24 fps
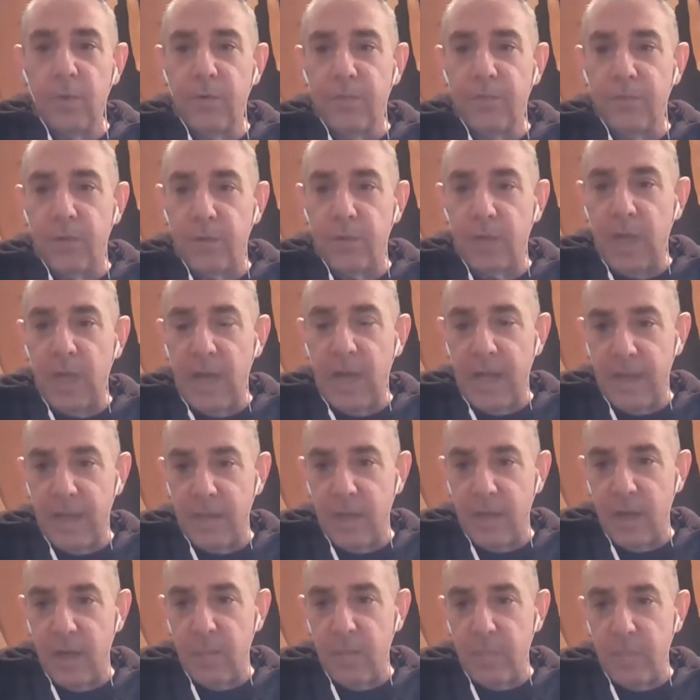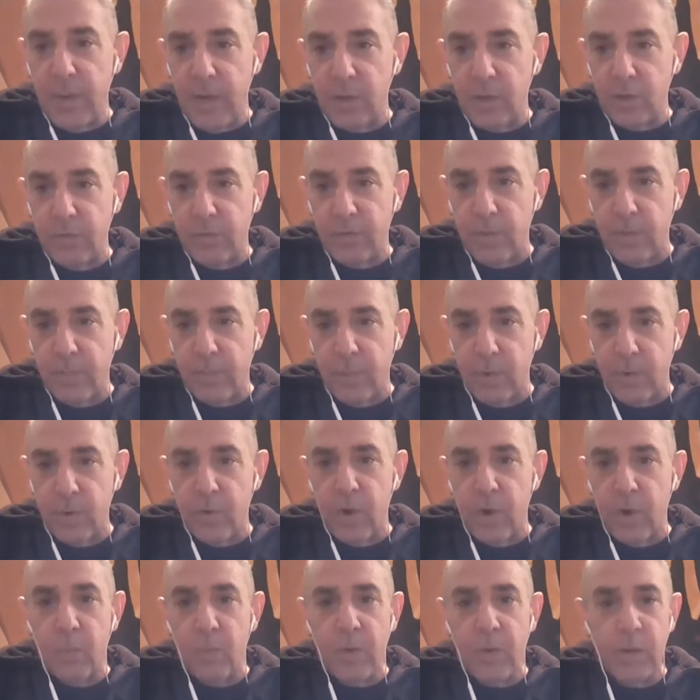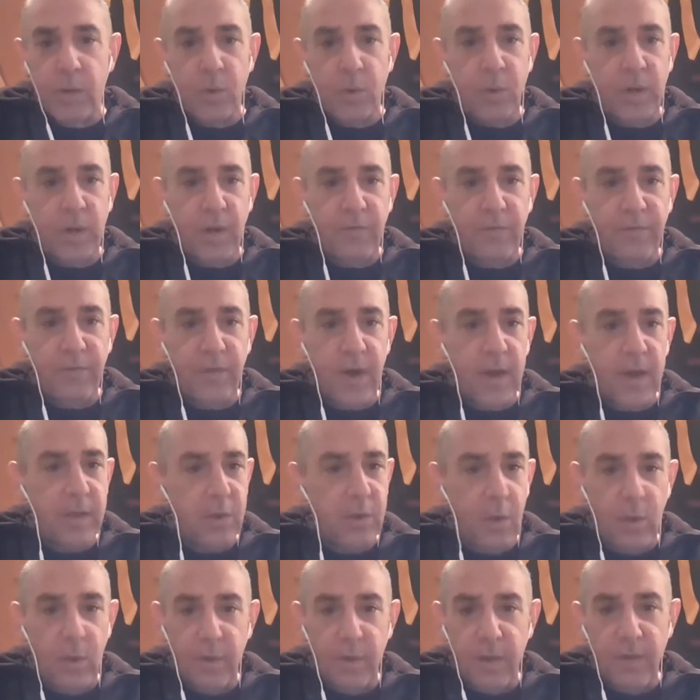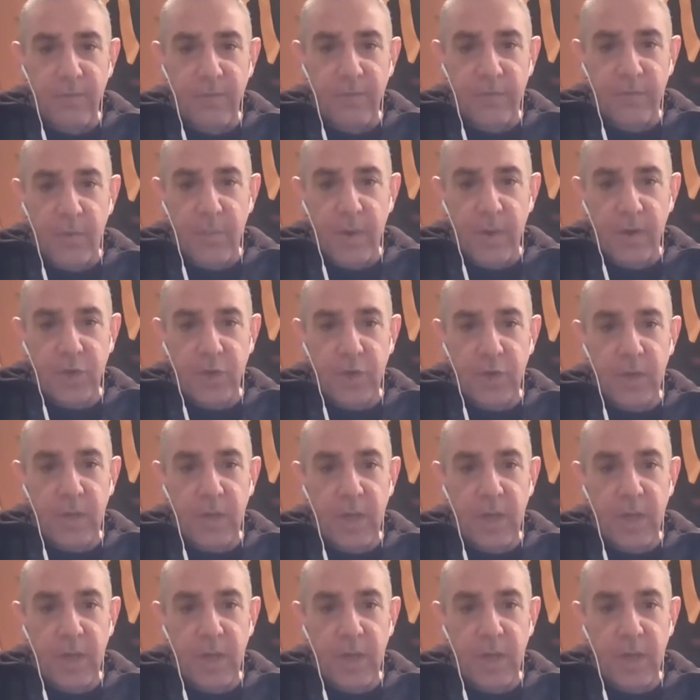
for the landing page of the program where you can find all the information